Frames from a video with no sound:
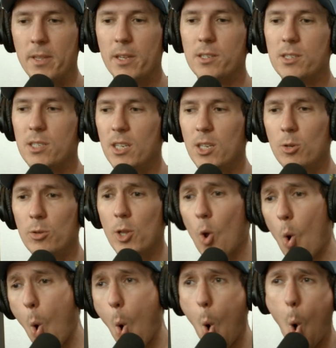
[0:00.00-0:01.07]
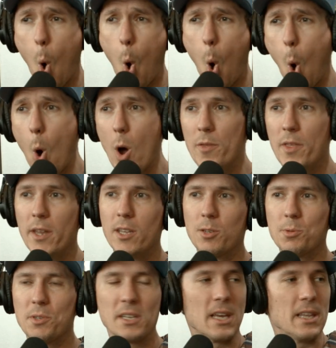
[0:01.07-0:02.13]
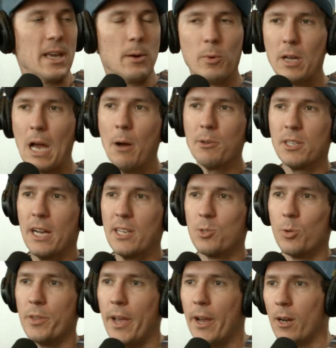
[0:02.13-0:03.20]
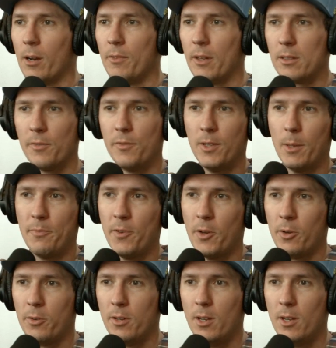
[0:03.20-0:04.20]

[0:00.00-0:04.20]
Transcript: then see you, and then and then this was like I was in high school in the era of like the flip phone.